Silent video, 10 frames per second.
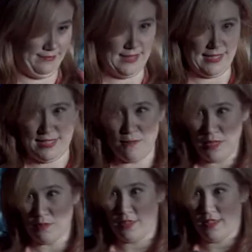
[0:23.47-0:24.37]
Now, some
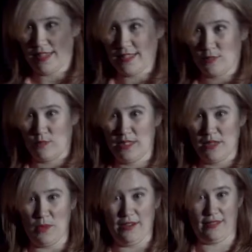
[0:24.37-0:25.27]
people think that's really
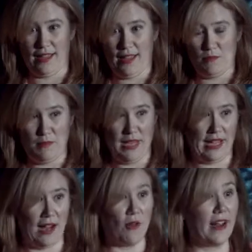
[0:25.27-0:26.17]
weird, like I'm being an
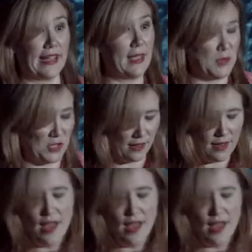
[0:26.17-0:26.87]
ironic hipster.